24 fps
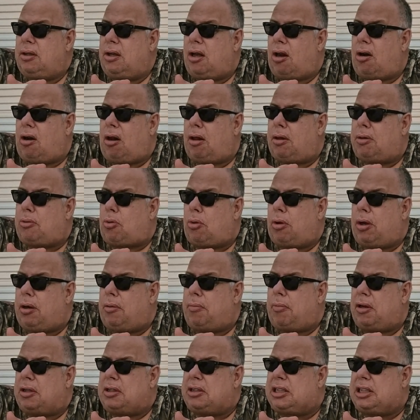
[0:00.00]
I lost what,
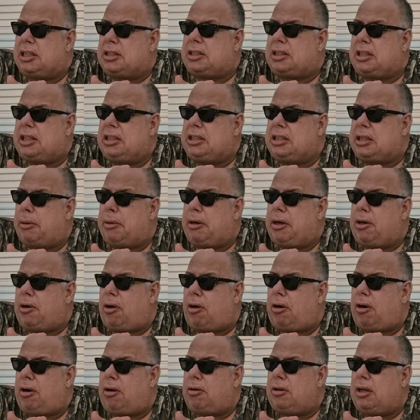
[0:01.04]
about $60, $70
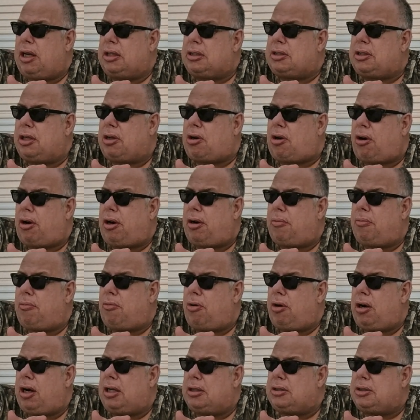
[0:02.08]
SD card,
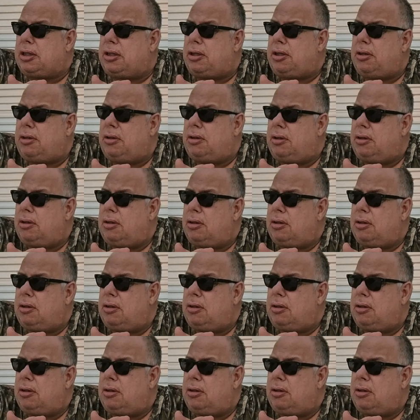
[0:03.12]
more or less there.